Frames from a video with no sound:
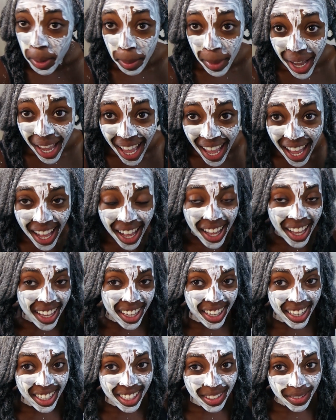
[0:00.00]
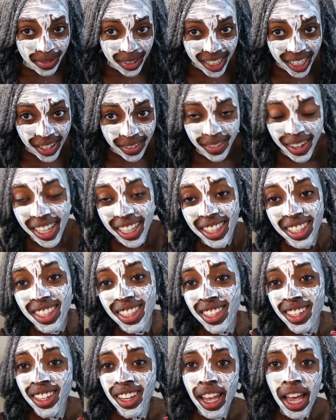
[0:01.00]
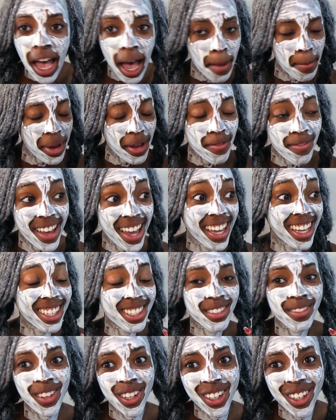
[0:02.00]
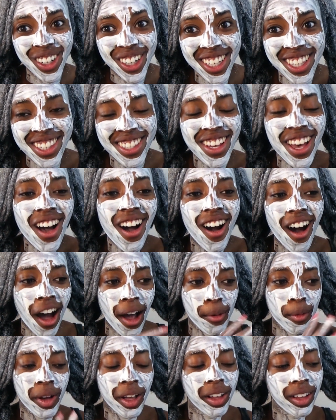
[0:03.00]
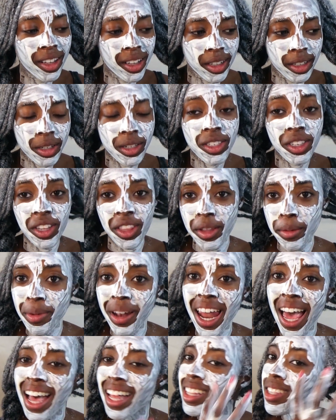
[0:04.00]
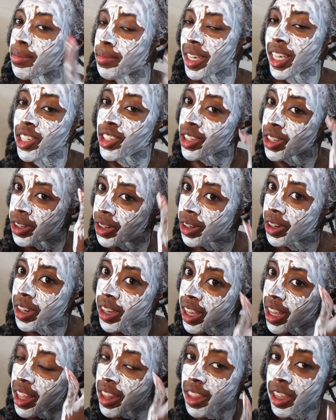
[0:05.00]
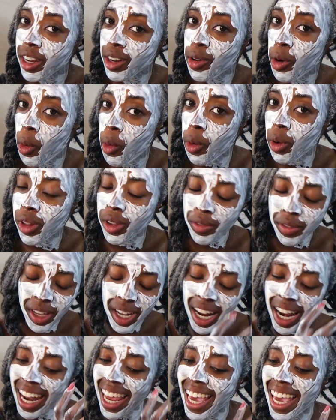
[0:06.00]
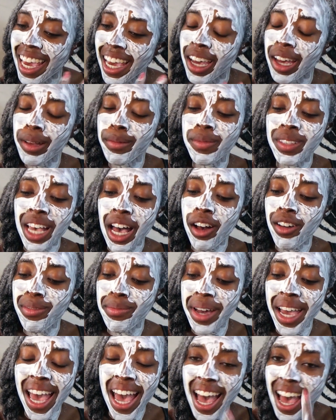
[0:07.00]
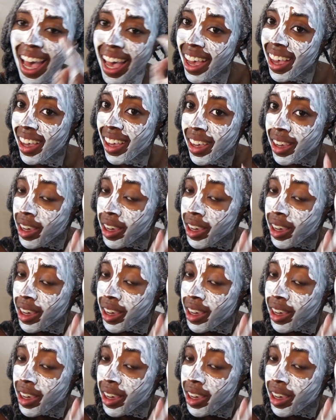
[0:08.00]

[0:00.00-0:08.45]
my hair is fully rinsed, and my face of course, I will loosen the plaits, make sure that all of the clay comes out of my hair,